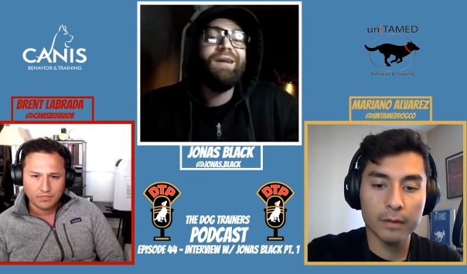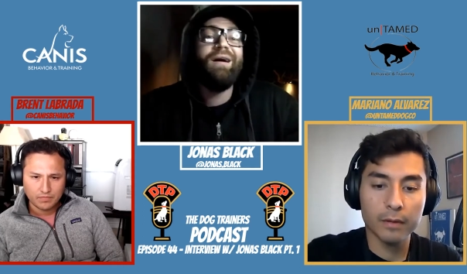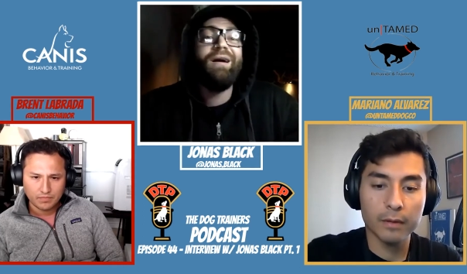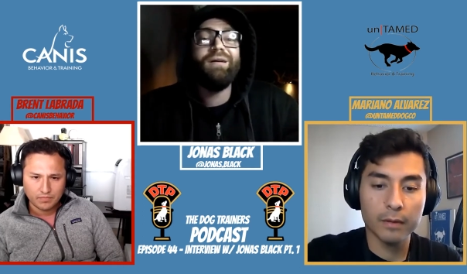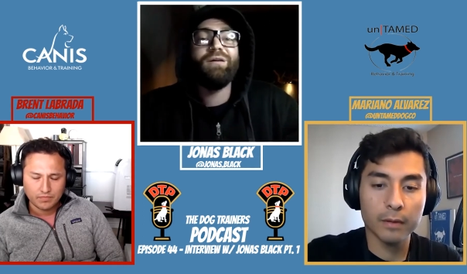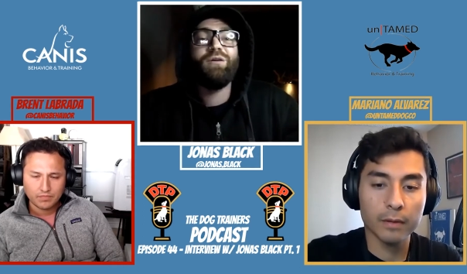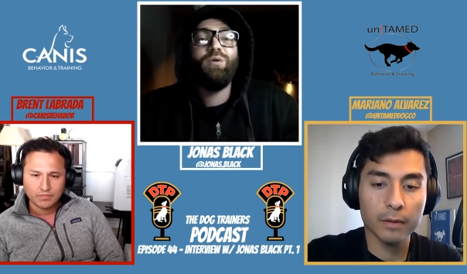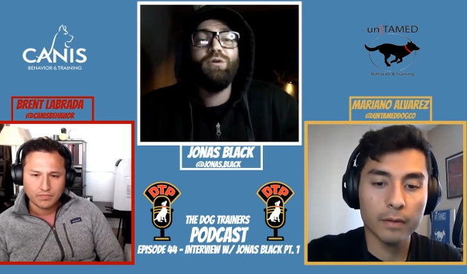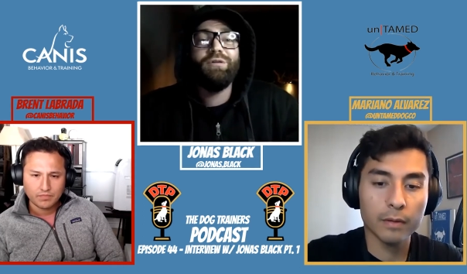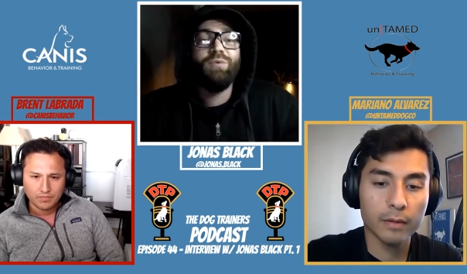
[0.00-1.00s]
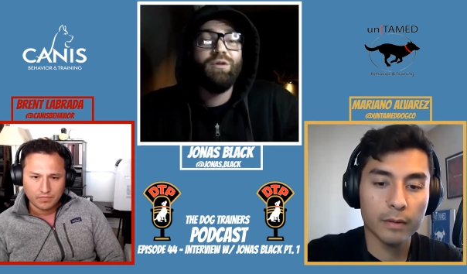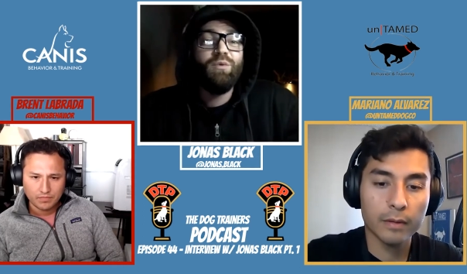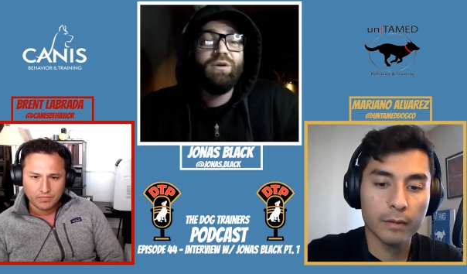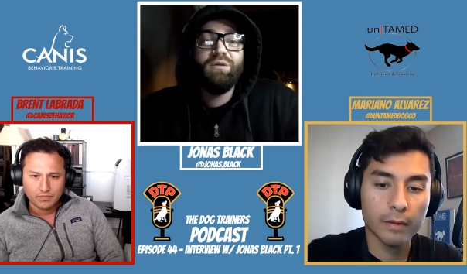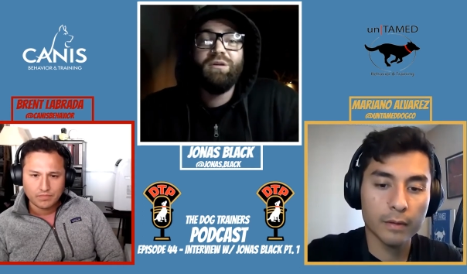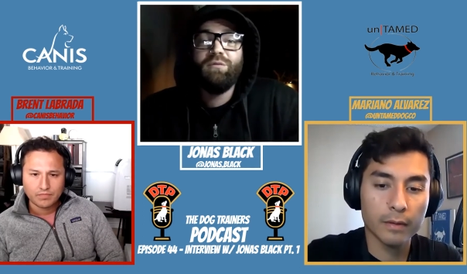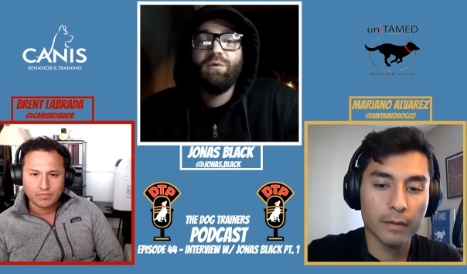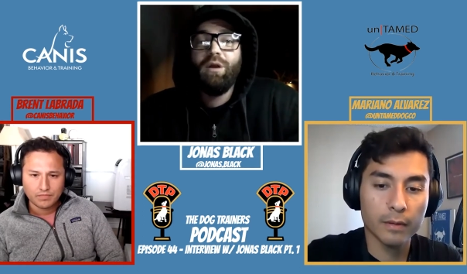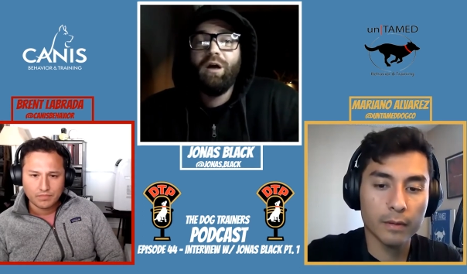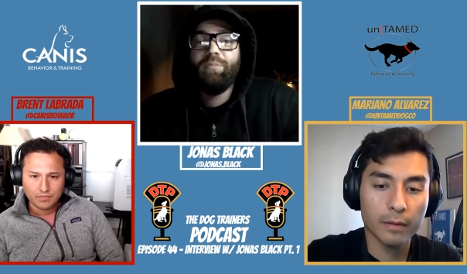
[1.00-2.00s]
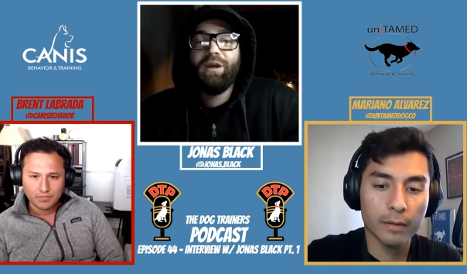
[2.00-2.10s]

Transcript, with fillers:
Speaker 1: honda accord where the window didn't roll